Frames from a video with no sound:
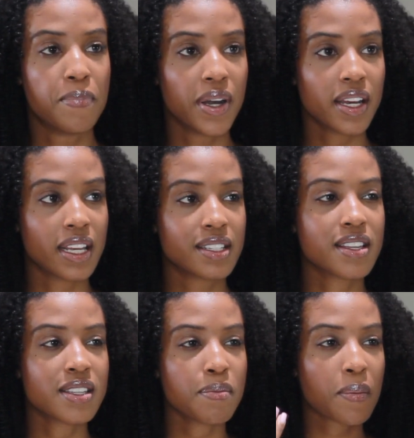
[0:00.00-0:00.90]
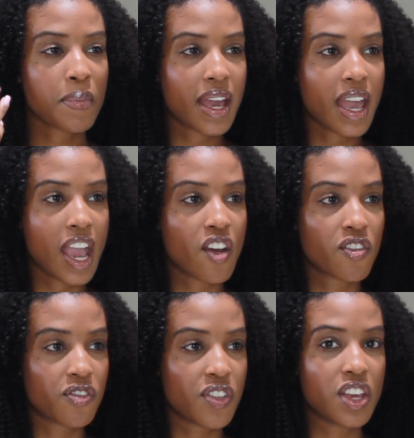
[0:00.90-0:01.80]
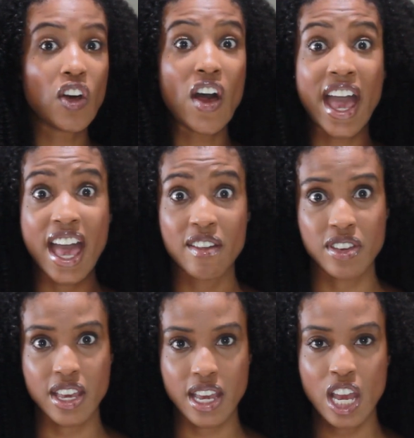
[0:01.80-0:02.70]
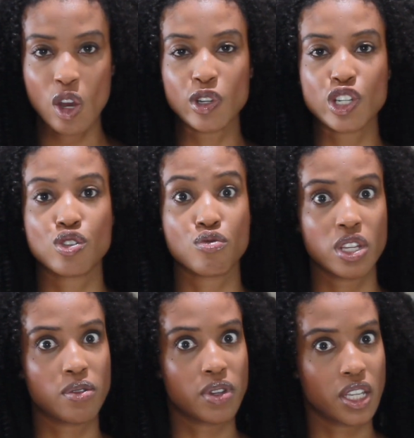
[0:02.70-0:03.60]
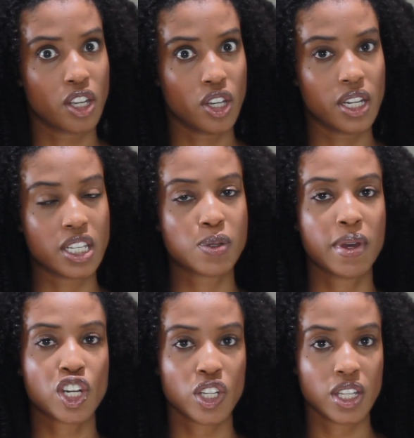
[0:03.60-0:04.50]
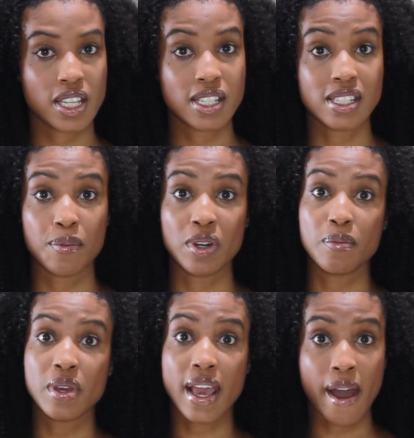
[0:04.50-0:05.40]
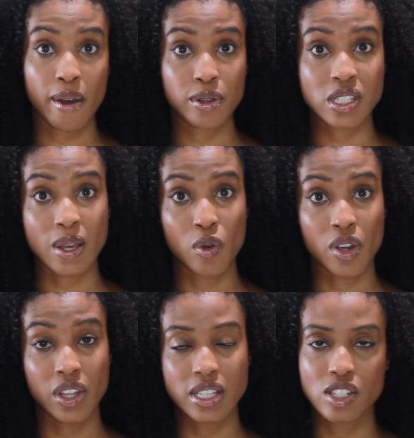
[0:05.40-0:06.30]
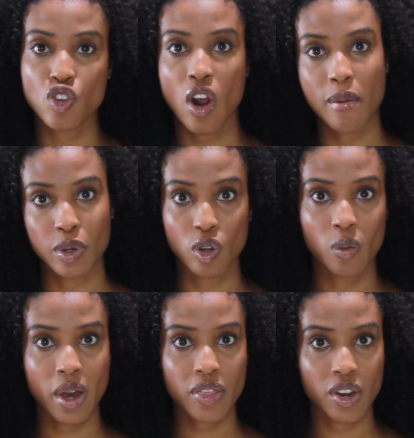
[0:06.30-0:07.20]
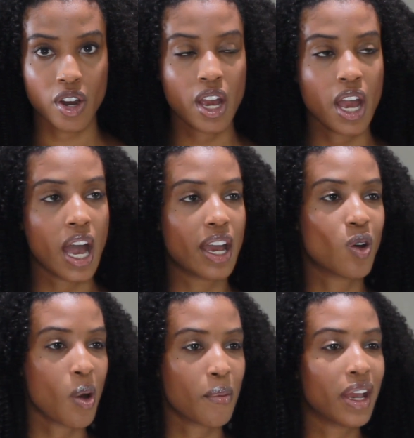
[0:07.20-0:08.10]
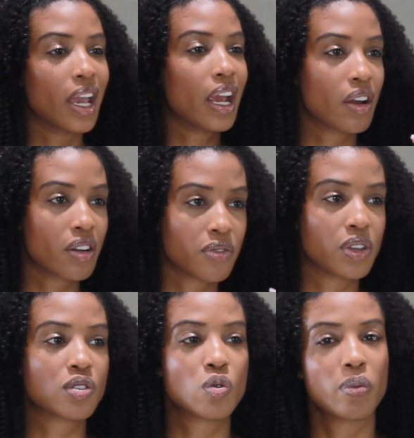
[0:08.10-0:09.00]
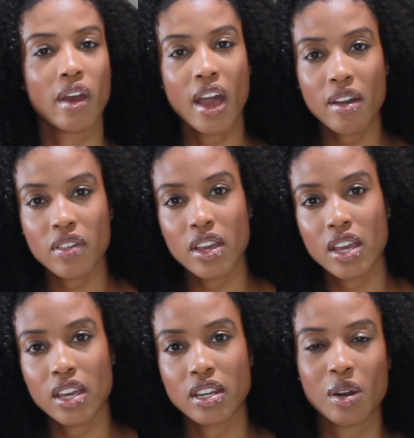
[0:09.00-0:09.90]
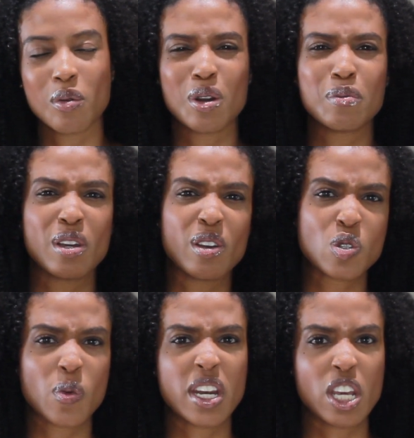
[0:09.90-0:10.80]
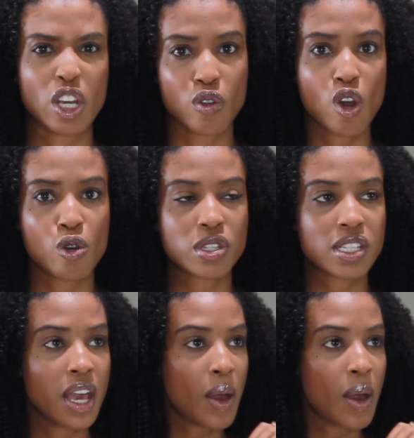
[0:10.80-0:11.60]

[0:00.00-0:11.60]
but it doesn't make my hair feel heavy, which is really, really good, especially since I'm going to be out somewhere that's tropical weather. I don't want my hair to feel super heavy, and I don't want to be all sweaty and gross,